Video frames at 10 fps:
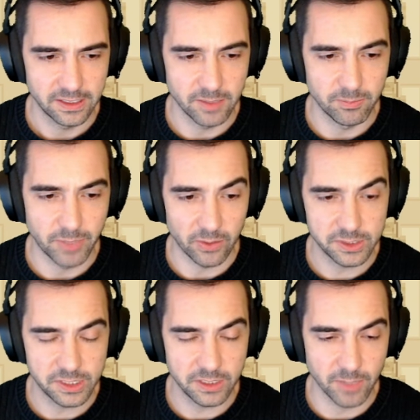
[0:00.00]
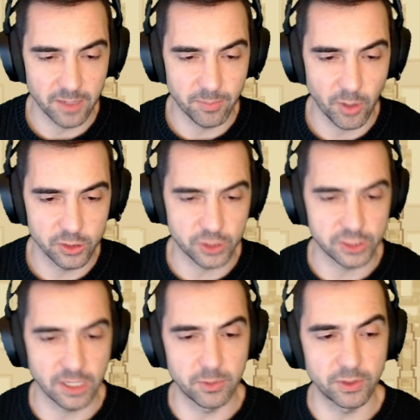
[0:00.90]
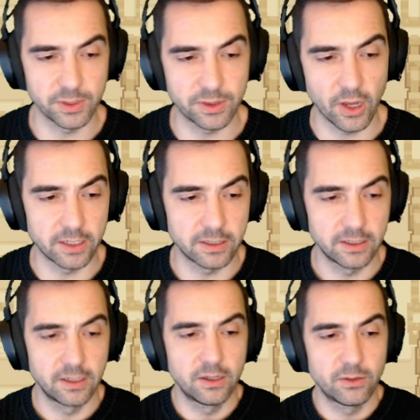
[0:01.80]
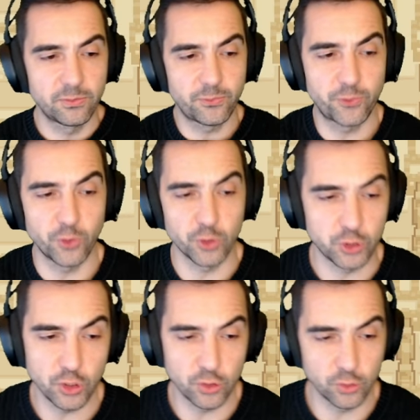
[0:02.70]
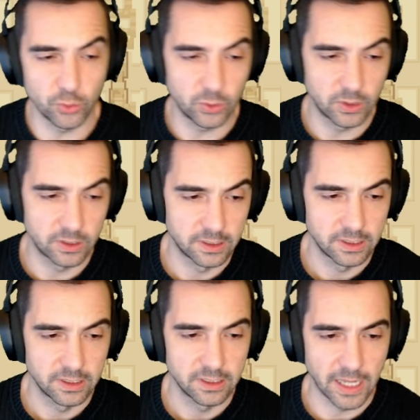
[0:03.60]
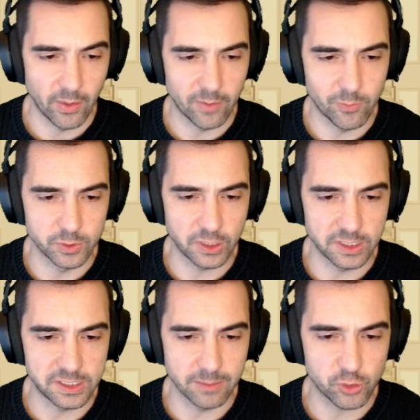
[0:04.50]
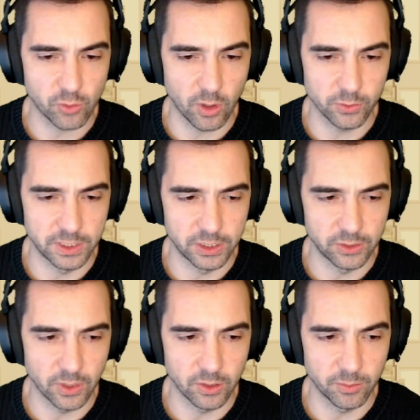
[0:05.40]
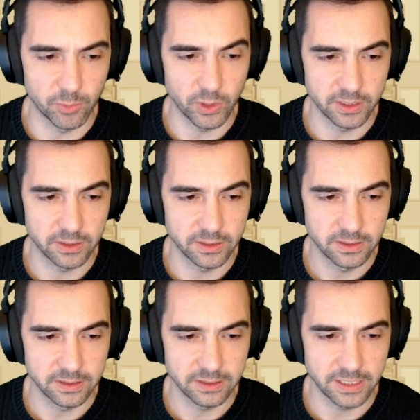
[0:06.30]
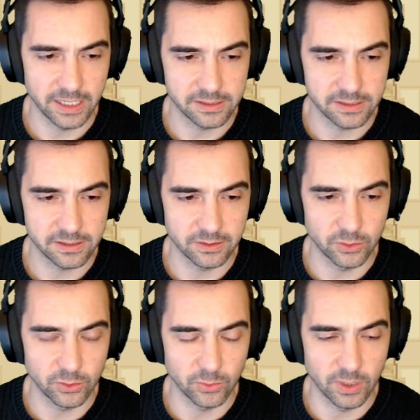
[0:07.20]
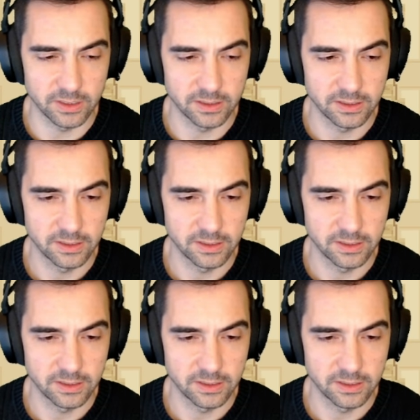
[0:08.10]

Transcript: Embarrassing? My apologies, I merely thought, for you, now everyone's gonna see I'm stronger than you. Oh boy. Yes, good one.